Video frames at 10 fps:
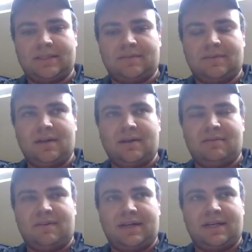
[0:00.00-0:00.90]
of
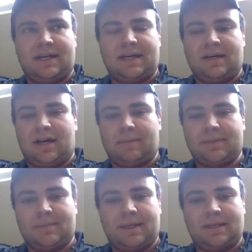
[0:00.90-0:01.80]
finding out how to
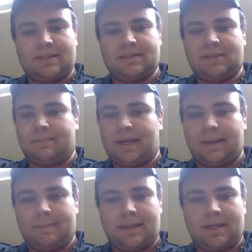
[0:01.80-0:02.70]
optimize the
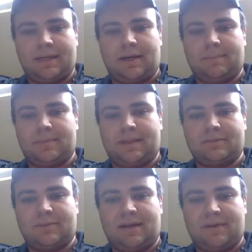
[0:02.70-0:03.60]
pipeline, optimize
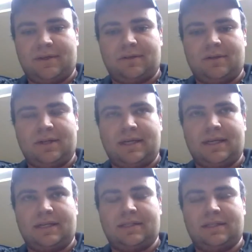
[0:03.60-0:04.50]
revenue, looking at